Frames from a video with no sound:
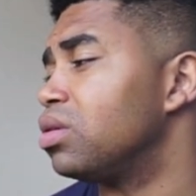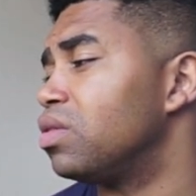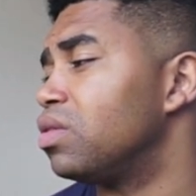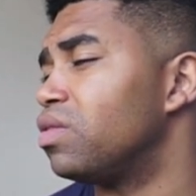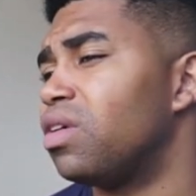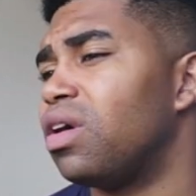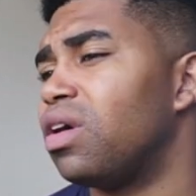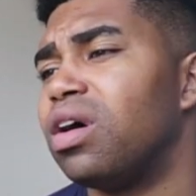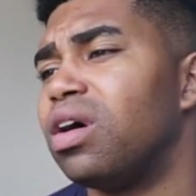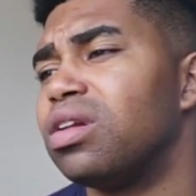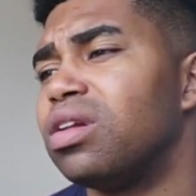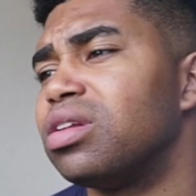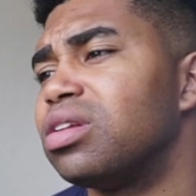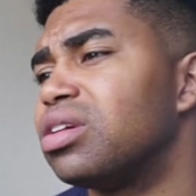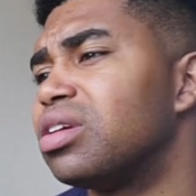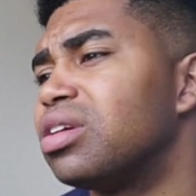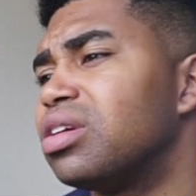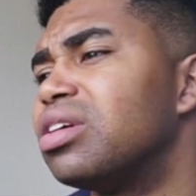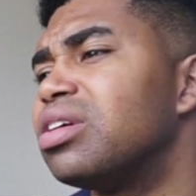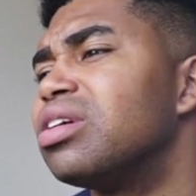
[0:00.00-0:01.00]

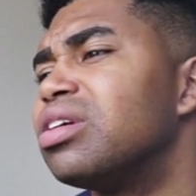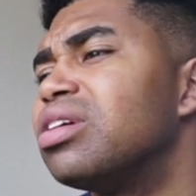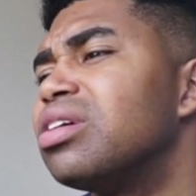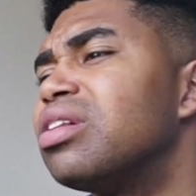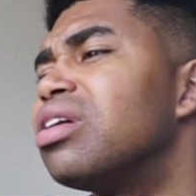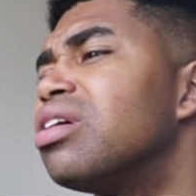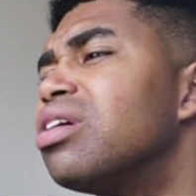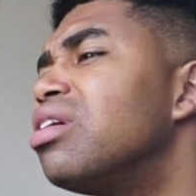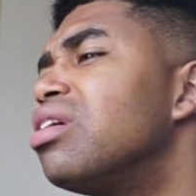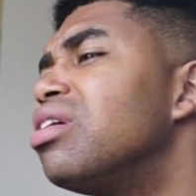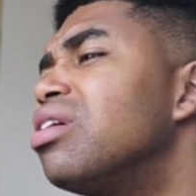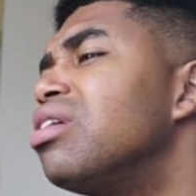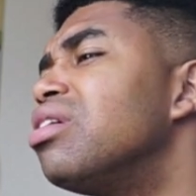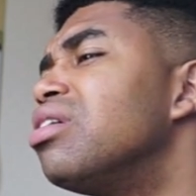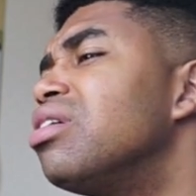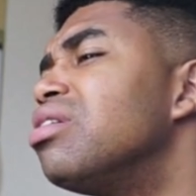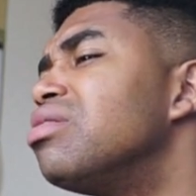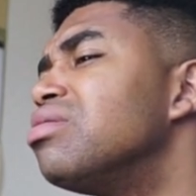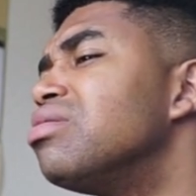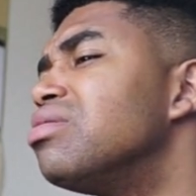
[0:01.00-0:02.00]
falling in love